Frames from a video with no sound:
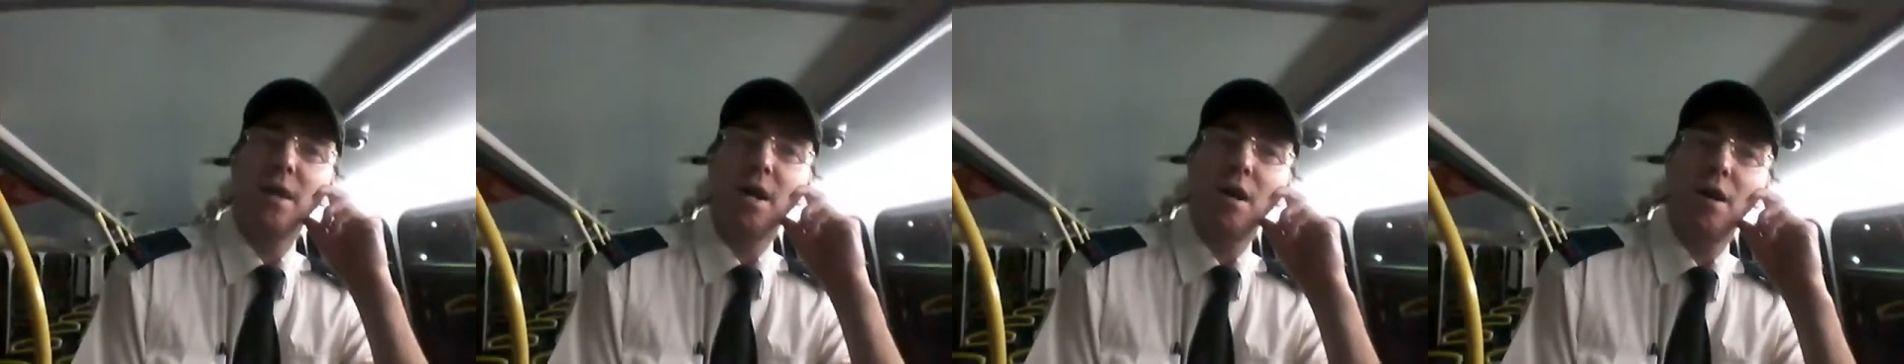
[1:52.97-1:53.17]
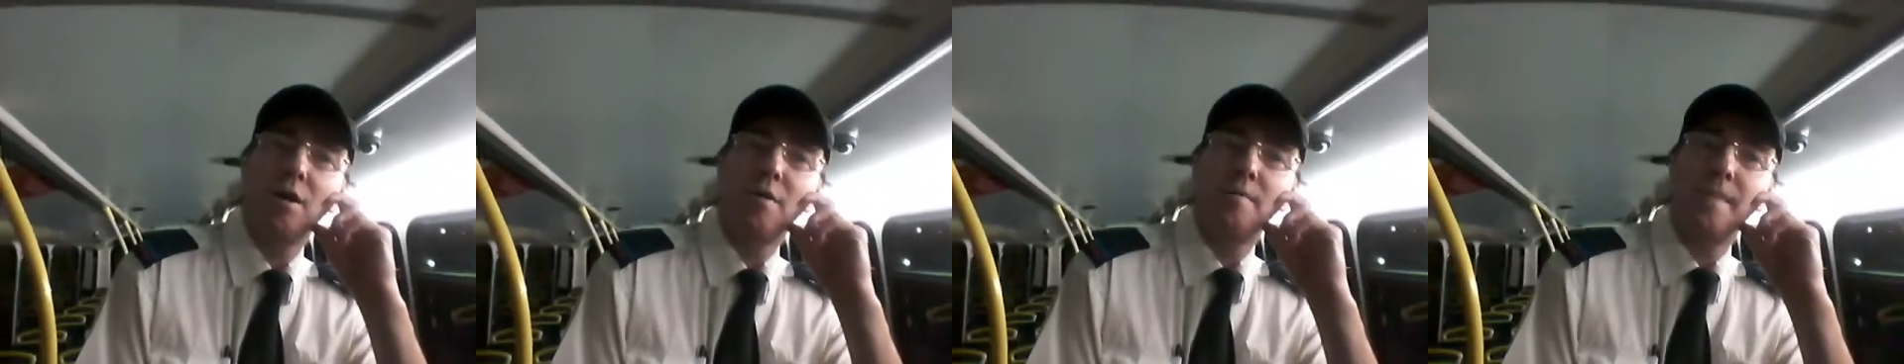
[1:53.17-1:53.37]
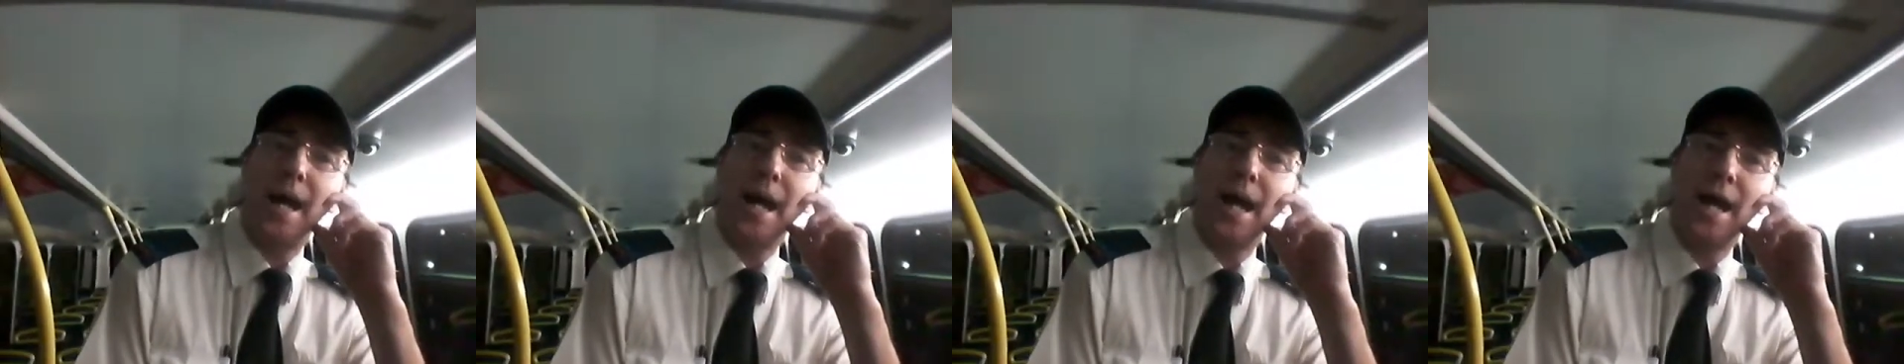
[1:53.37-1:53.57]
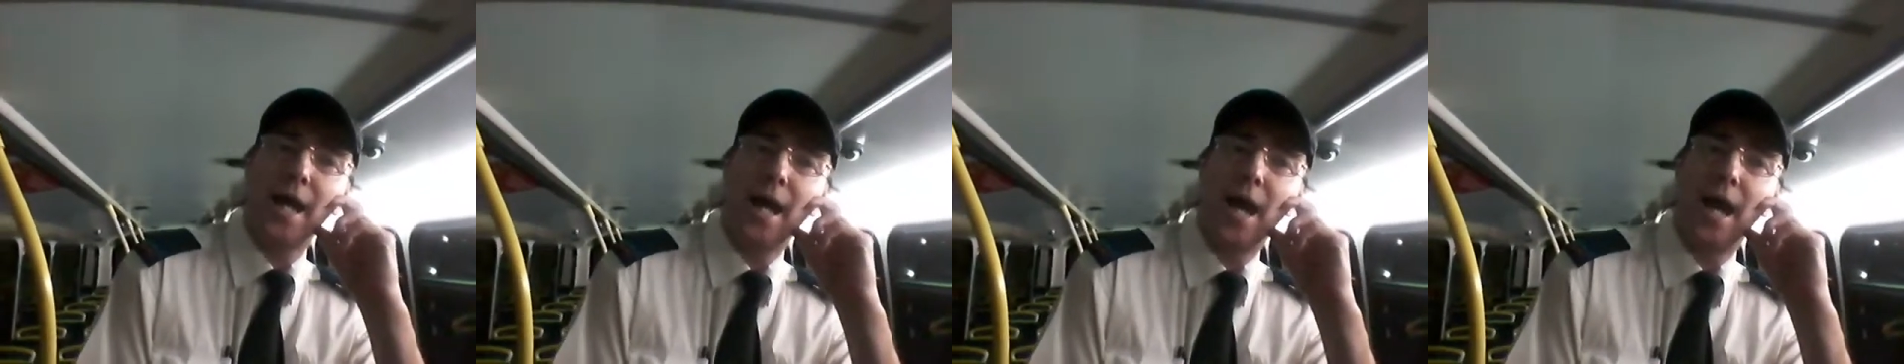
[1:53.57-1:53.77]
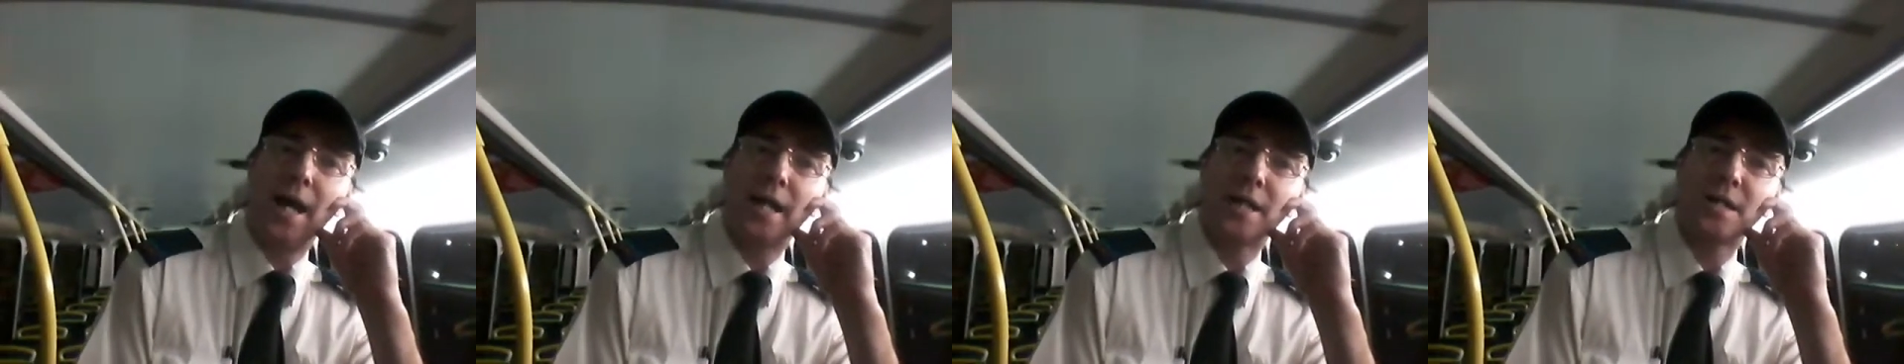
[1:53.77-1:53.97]
oh my
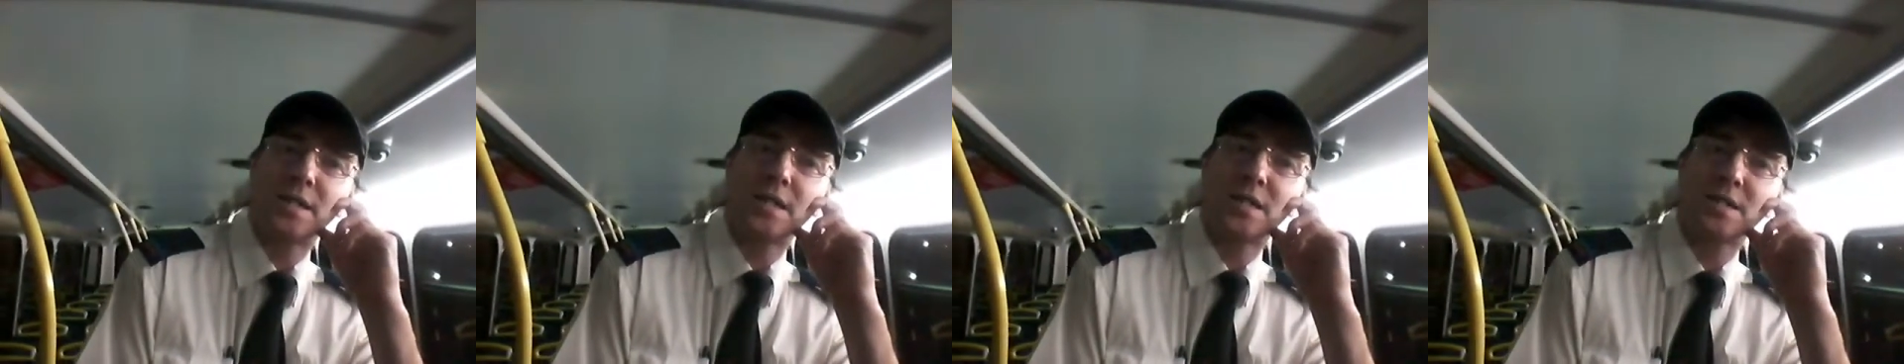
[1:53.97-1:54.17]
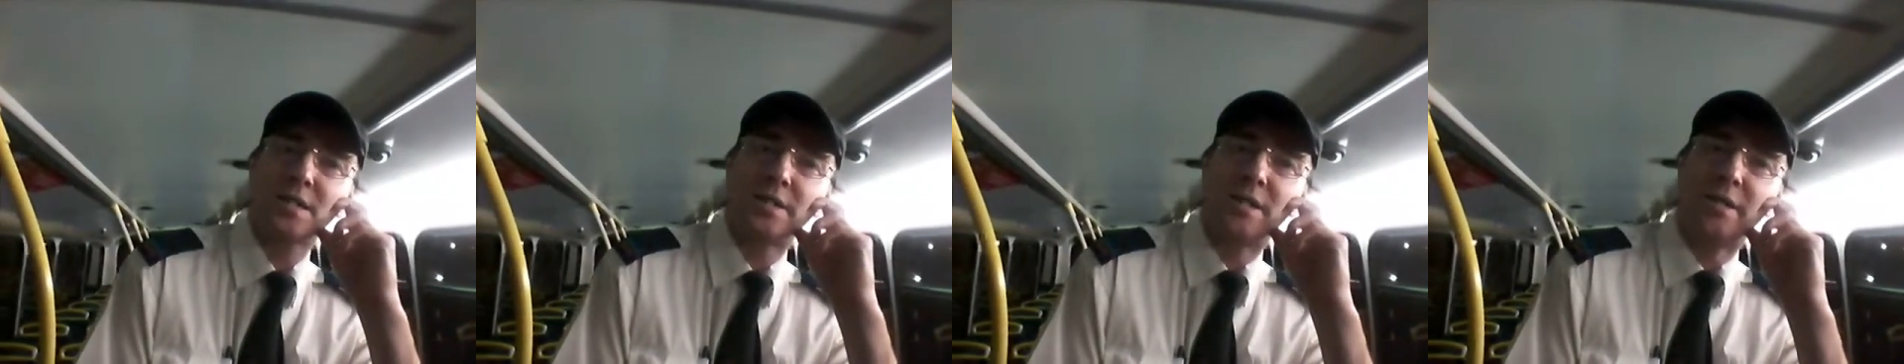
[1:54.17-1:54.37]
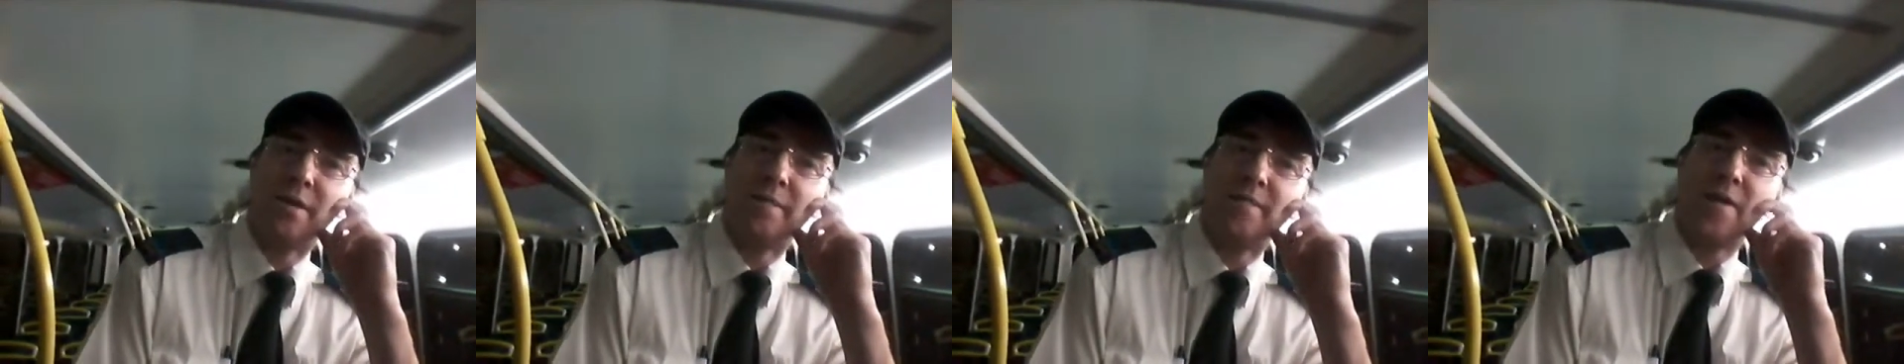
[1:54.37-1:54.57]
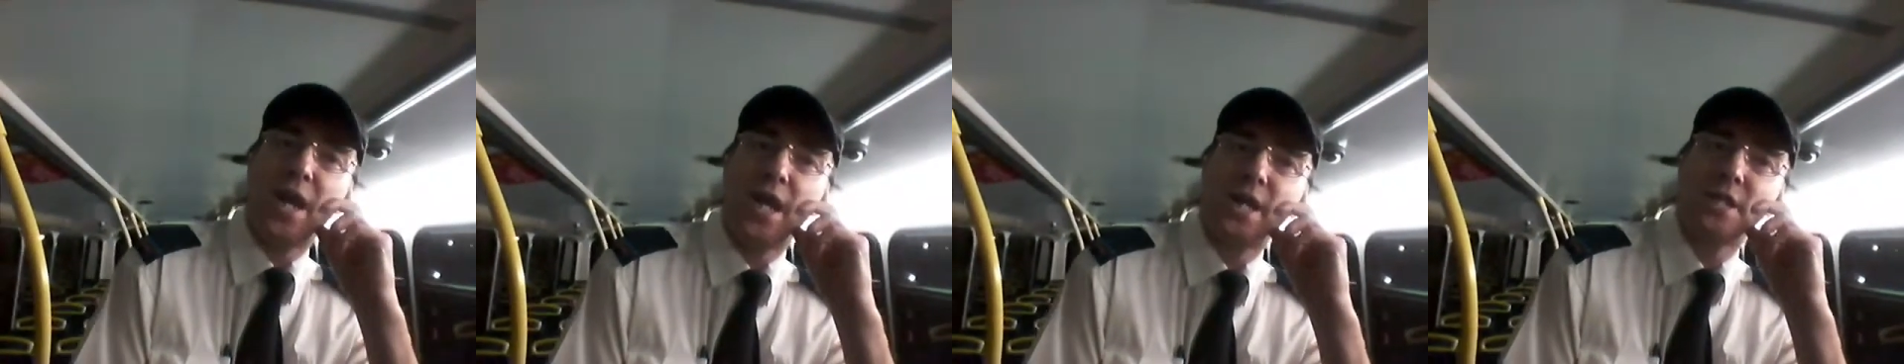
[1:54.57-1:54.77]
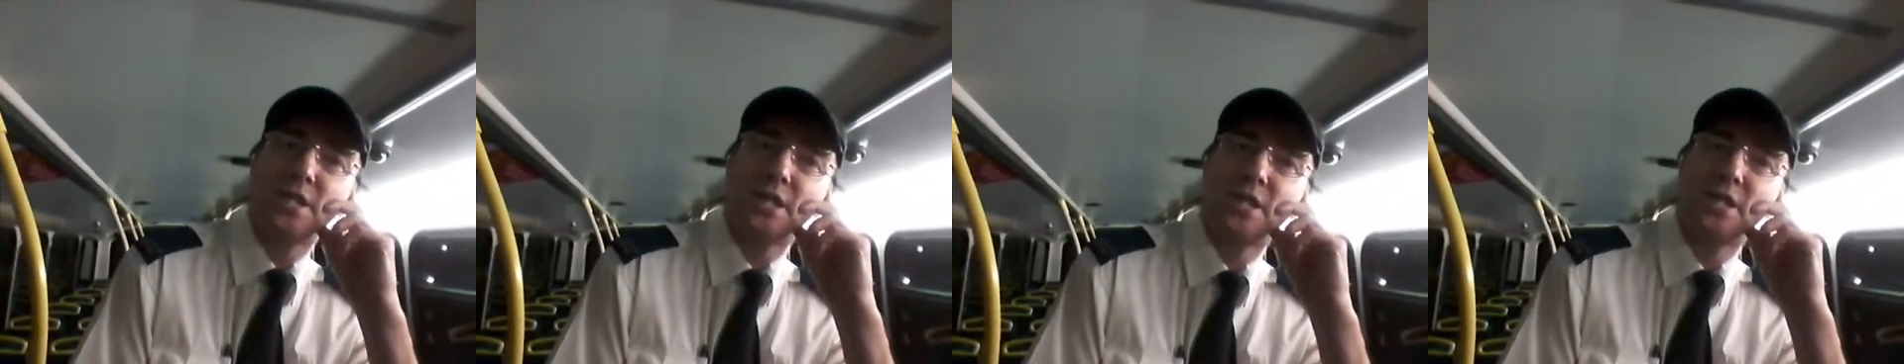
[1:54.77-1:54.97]
God, is this an
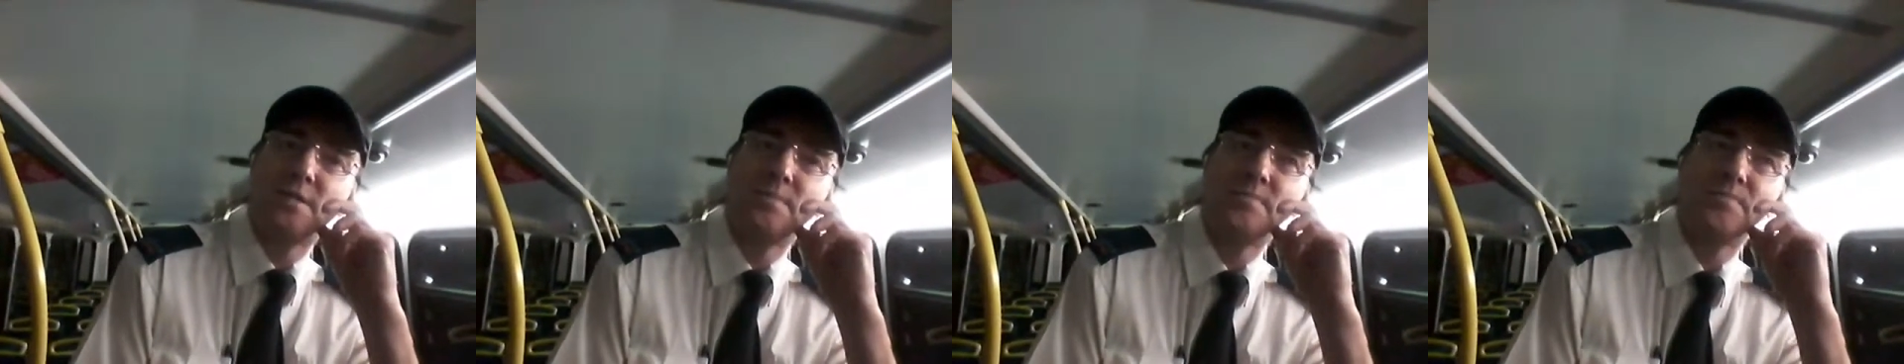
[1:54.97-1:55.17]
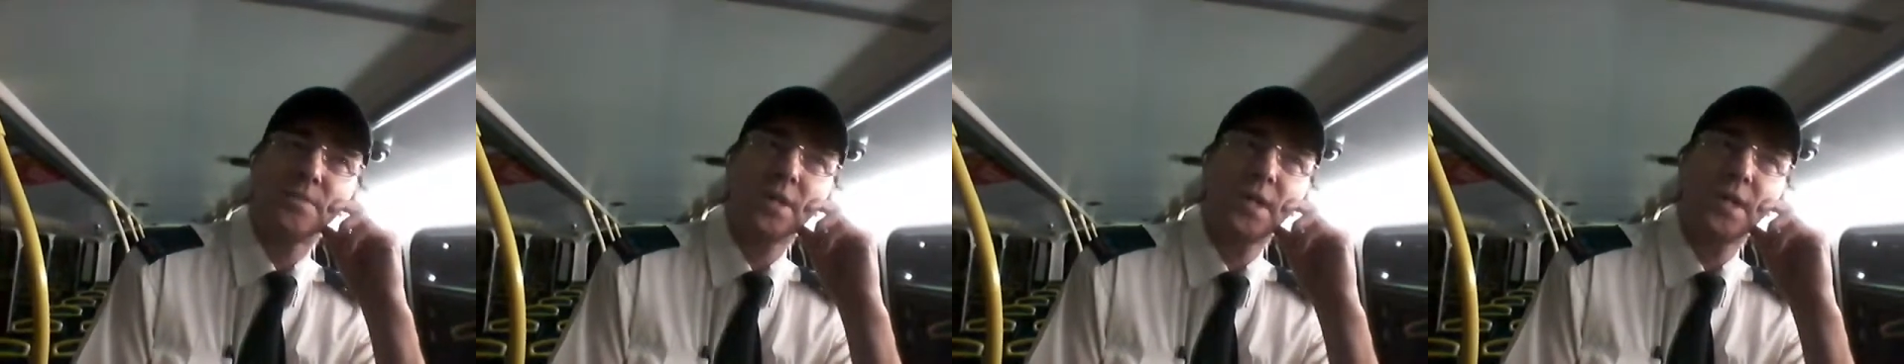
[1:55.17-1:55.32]
invasion?